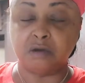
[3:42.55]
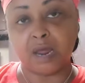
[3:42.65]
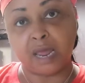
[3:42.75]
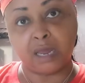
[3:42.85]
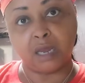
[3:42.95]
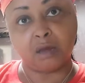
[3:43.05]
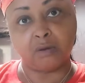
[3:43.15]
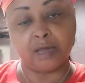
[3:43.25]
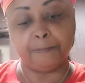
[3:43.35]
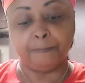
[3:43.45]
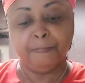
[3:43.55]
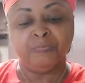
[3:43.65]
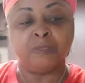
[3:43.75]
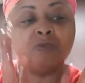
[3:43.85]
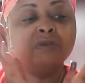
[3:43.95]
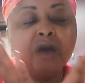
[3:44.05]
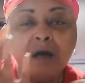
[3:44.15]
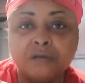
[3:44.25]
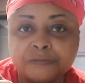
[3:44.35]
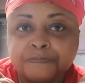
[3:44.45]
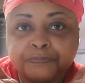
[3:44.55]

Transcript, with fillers: Okay, okay. Y'all,